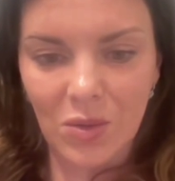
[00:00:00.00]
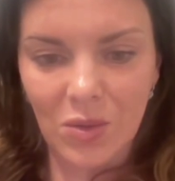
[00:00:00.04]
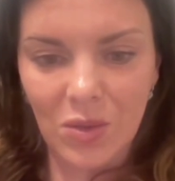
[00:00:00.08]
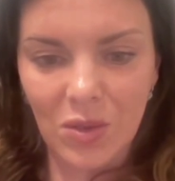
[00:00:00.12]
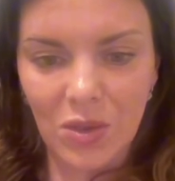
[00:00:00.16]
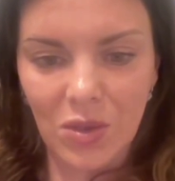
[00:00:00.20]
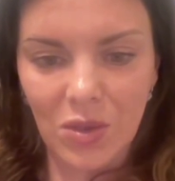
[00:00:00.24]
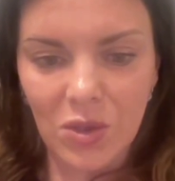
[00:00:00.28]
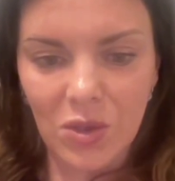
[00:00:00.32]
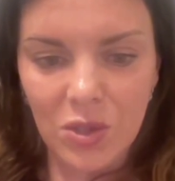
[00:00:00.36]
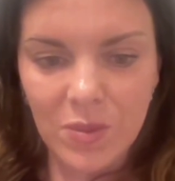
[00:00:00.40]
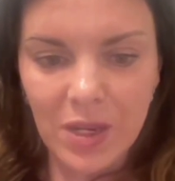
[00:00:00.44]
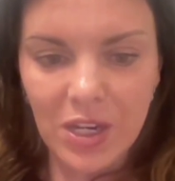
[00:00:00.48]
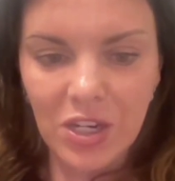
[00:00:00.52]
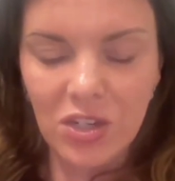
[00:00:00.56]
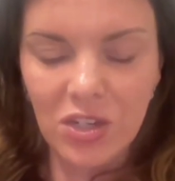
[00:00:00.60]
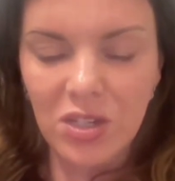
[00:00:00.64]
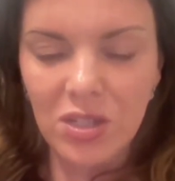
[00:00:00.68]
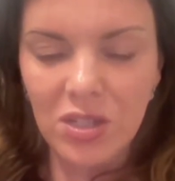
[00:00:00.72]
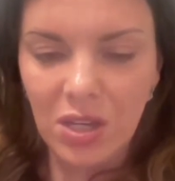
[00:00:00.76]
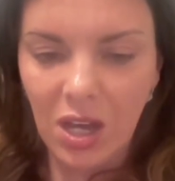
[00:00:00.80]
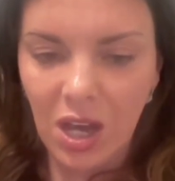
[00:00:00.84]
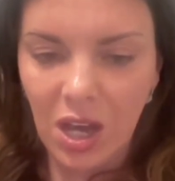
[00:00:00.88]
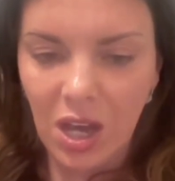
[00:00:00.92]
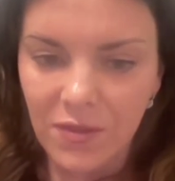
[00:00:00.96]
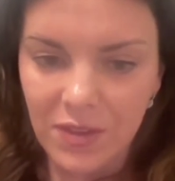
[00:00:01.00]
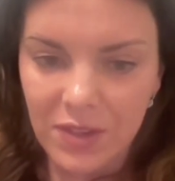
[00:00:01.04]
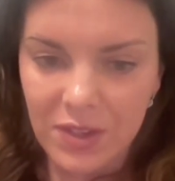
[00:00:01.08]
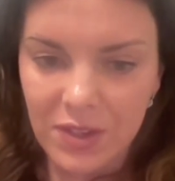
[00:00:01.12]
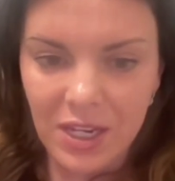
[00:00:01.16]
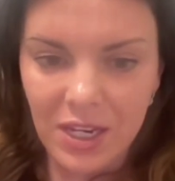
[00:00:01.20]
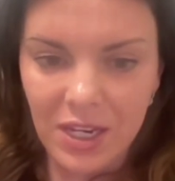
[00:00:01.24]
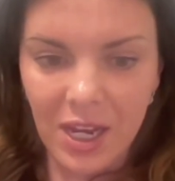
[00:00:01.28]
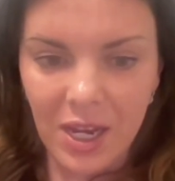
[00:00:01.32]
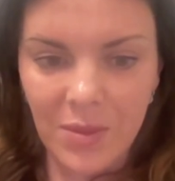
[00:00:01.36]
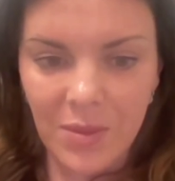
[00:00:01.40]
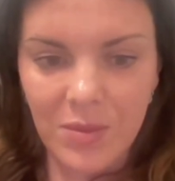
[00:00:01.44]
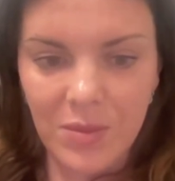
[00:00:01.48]
those patients
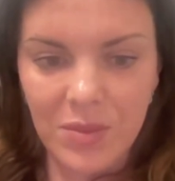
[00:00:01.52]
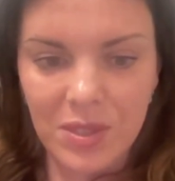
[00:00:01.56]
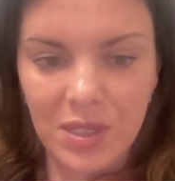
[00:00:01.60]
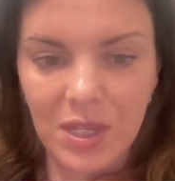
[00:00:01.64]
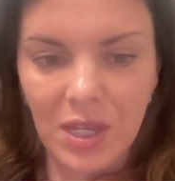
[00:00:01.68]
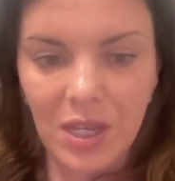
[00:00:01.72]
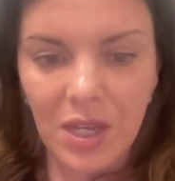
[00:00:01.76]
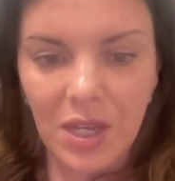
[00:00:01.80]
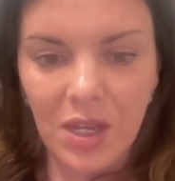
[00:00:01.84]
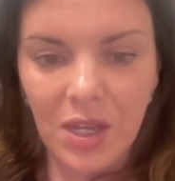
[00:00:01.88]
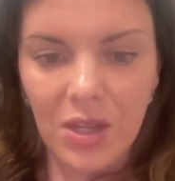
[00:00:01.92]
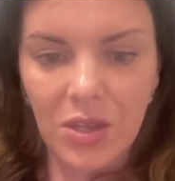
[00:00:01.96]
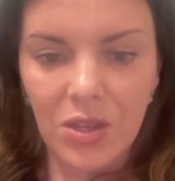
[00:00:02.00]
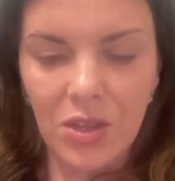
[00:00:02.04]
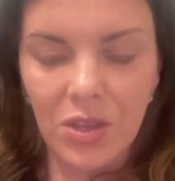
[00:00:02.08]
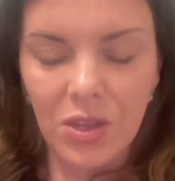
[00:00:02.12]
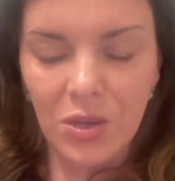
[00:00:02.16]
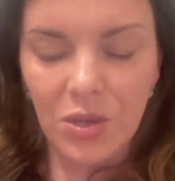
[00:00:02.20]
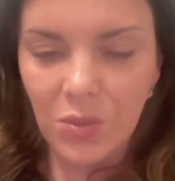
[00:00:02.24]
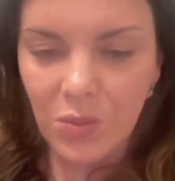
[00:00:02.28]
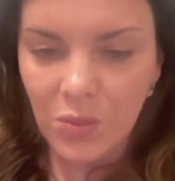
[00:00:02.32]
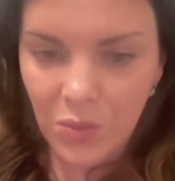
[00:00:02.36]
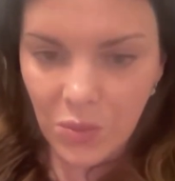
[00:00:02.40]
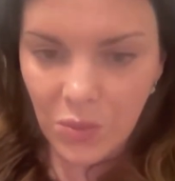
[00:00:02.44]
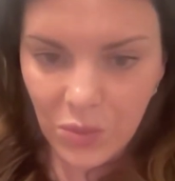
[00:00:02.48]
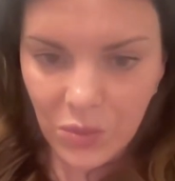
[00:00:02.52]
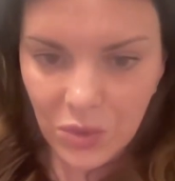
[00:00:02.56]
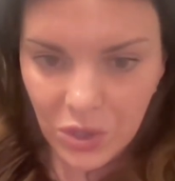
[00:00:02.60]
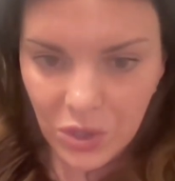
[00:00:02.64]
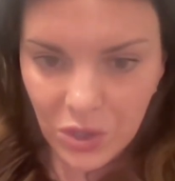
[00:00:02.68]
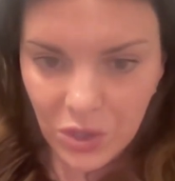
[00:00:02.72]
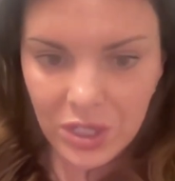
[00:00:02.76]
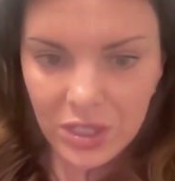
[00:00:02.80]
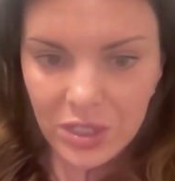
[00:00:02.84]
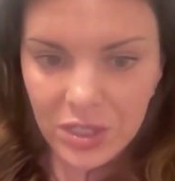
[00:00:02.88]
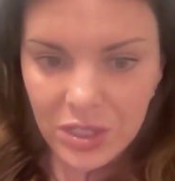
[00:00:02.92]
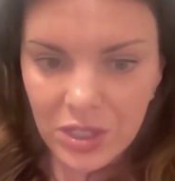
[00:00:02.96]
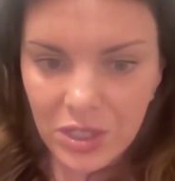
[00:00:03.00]
oftentimes they're
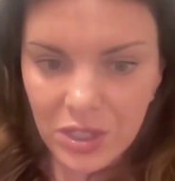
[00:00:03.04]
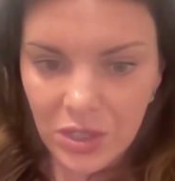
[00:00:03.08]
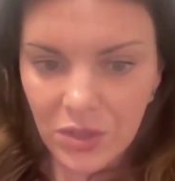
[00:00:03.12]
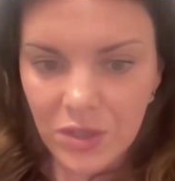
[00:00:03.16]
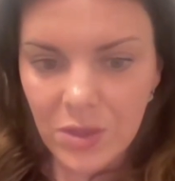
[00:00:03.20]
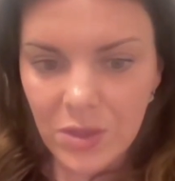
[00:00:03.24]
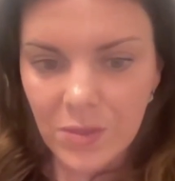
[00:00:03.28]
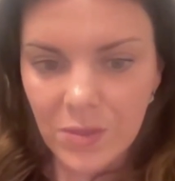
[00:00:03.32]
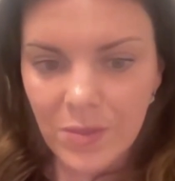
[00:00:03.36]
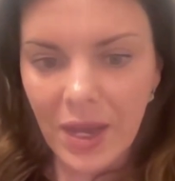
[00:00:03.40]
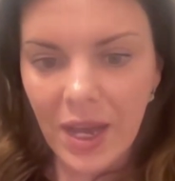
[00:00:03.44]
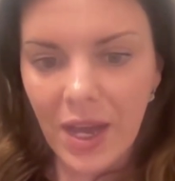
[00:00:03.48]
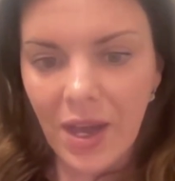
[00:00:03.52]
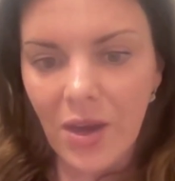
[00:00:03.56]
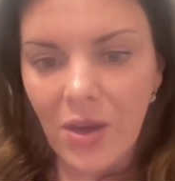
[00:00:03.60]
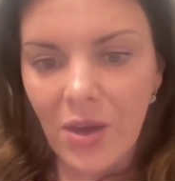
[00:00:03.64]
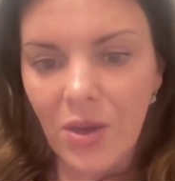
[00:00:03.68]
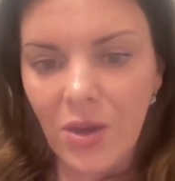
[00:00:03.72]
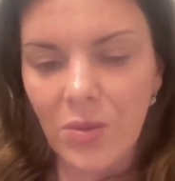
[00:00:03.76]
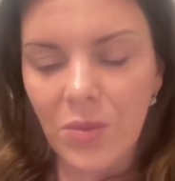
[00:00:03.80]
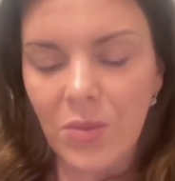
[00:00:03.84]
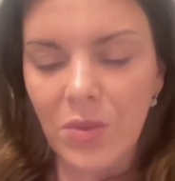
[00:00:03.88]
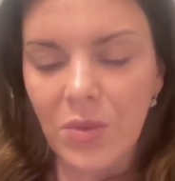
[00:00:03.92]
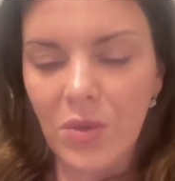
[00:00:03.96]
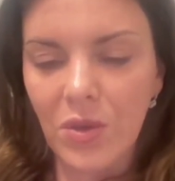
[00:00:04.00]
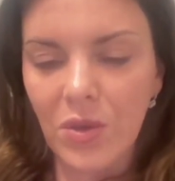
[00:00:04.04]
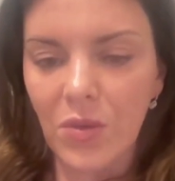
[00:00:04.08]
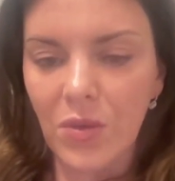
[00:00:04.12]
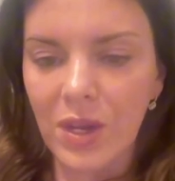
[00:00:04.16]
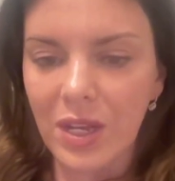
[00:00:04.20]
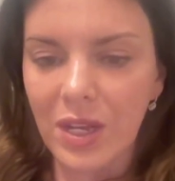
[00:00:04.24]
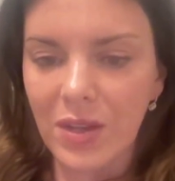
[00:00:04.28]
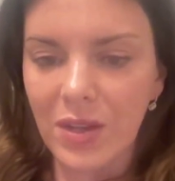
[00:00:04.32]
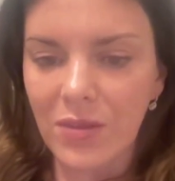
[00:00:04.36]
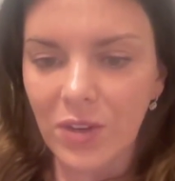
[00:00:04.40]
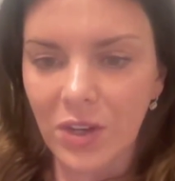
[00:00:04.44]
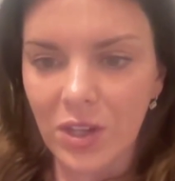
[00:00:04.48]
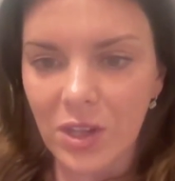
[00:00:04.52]
concerned about
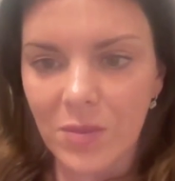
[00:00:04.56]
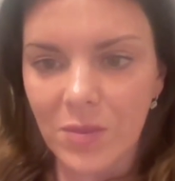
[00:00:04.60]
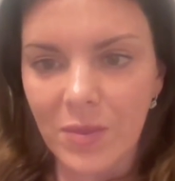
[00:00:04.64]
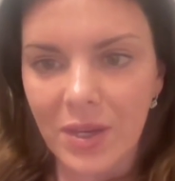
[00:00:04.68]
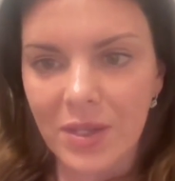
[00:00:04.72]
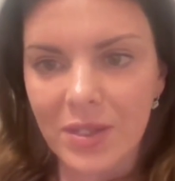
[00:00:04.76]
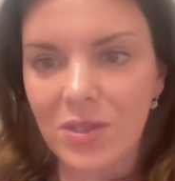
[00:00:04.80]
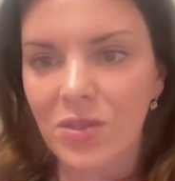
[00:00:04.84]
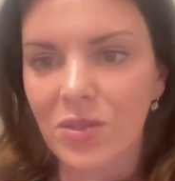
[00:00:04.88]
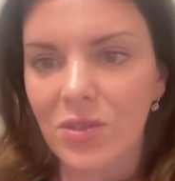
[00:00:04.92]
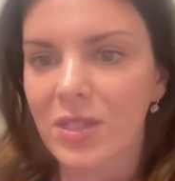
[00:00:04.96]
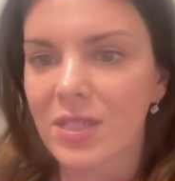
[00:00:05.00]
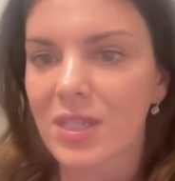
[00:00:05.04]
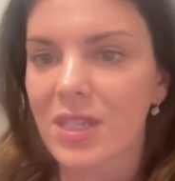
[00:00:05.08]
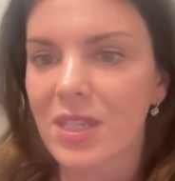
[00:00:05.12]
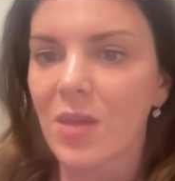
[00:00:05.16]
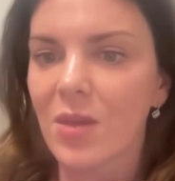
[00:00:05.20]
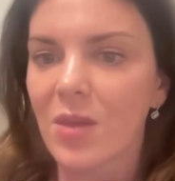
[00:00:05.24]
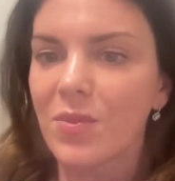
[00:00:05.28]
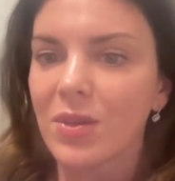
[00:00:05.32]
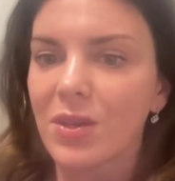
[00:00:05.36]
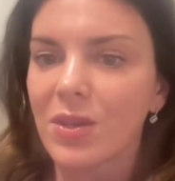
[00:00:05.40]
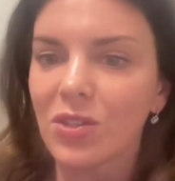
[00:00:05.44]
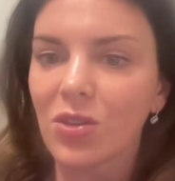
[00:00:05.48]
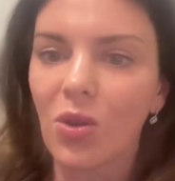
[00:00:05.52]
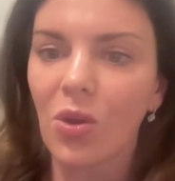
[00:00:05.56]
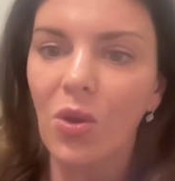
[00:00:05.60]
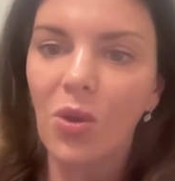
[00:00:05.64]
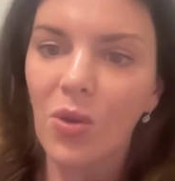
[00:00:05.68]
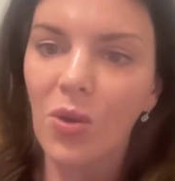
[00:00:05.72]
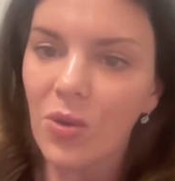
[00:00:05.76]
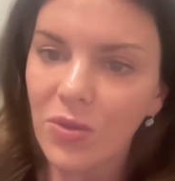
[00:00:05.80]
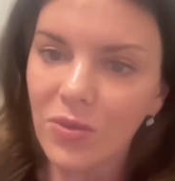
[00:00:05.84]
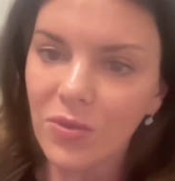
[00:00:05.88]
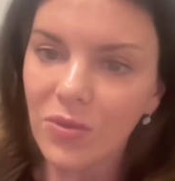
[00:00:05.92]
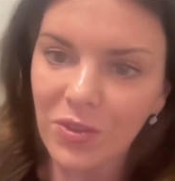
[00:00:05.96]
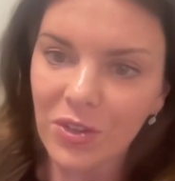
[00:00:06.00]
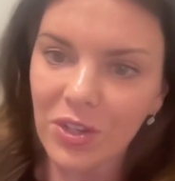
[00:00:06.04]
going in front of the muscle because they've been
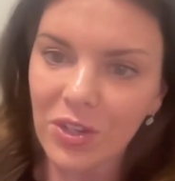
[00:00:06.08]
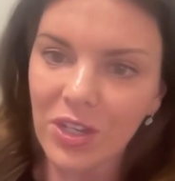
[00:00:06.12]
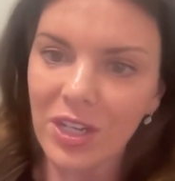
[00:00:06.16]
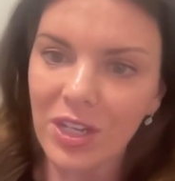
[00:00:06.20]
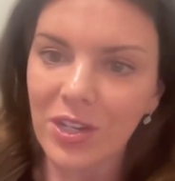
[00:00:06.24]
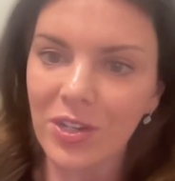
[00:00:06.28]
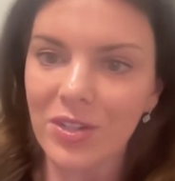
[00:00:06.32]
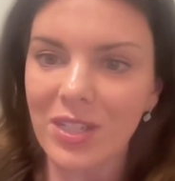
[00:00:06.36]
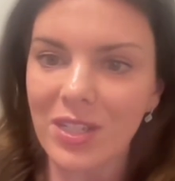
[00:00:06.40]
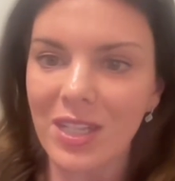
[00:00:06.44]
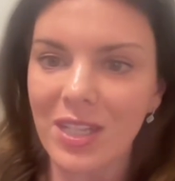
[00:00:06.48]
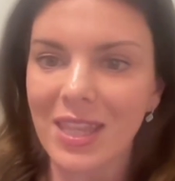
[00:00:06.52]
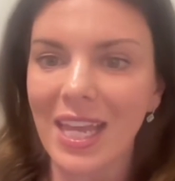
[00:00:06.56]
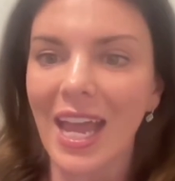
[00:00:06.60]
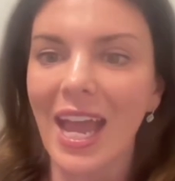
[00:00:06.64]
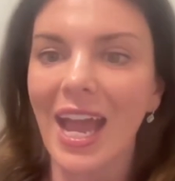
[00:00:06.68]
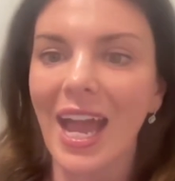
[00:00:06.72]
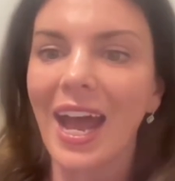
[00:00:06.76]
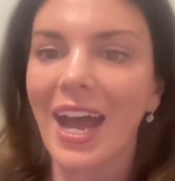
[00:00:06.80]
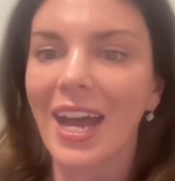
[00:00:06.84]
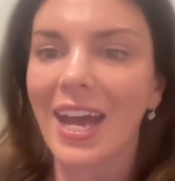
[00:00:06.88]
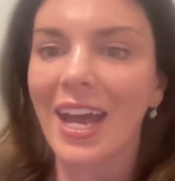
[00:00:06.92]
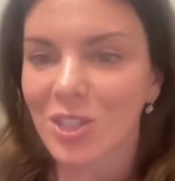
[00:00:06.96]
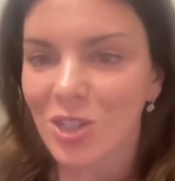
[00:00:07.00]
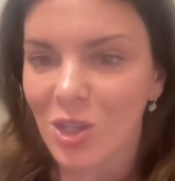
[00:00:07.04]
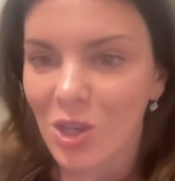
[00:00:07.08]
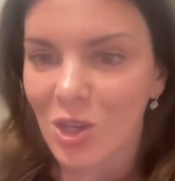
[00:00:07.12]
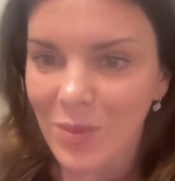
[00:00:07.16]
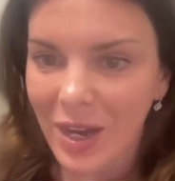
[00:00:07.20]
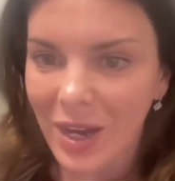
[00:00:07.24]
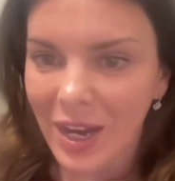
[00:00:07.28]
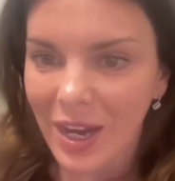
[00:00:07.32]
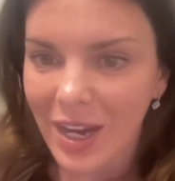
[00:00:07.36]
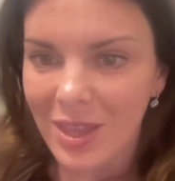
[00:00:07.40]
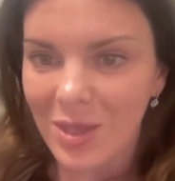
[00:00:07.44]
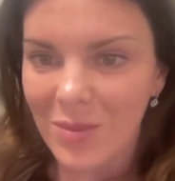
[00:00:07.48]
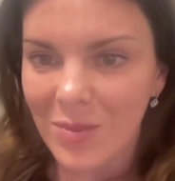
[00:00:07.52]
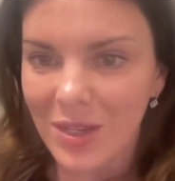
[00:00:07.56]
told for years that they had to go
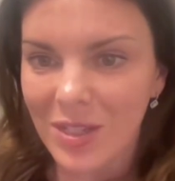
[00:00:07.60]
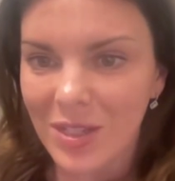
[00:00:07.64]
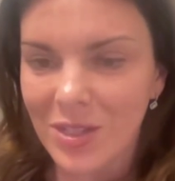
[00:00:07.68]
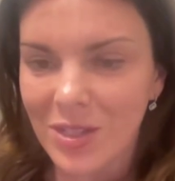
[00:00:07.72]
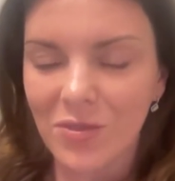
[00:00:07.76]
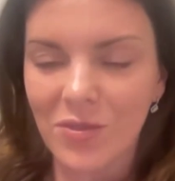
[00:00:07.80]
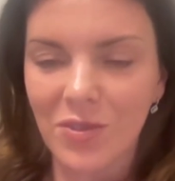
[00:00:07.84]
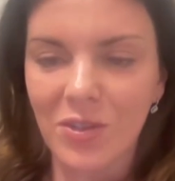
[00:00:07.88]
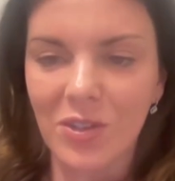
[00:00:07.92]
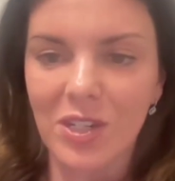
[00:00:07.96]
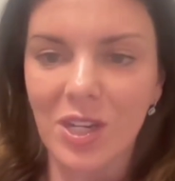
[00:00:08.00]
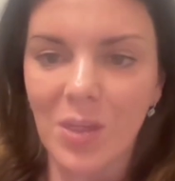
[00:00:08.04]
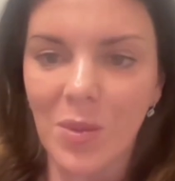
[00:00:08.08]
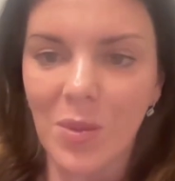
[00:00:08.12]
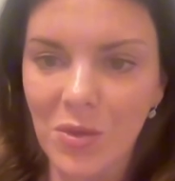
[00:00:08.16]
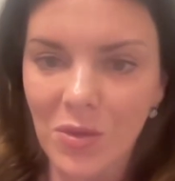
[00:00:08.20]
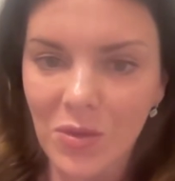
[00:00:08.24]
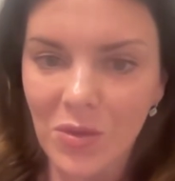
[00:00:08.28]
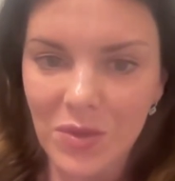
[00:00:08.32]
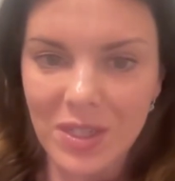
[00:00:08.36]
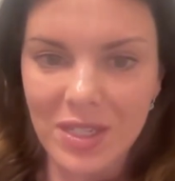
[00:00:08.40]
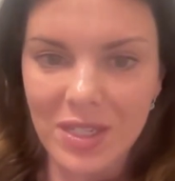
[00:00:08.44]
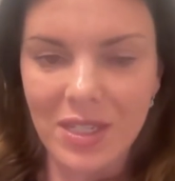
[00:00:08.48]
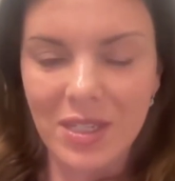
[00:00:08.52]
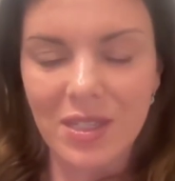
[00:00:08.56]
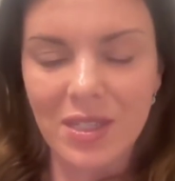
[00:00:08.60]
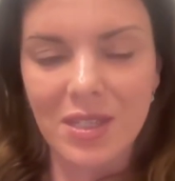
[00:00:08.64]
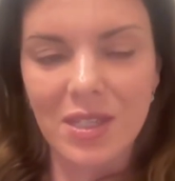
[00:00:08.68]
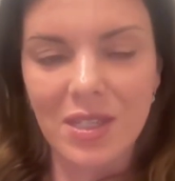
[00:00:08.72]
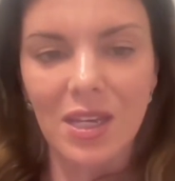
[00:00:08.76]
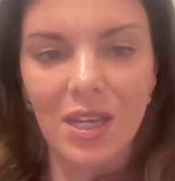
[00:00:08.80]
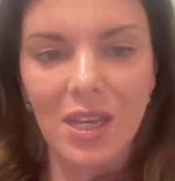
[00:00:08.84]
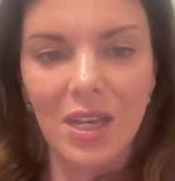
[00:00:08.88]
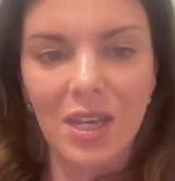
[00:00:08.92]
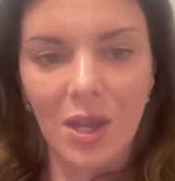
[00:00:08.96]
behind the muscle for a number of reasons,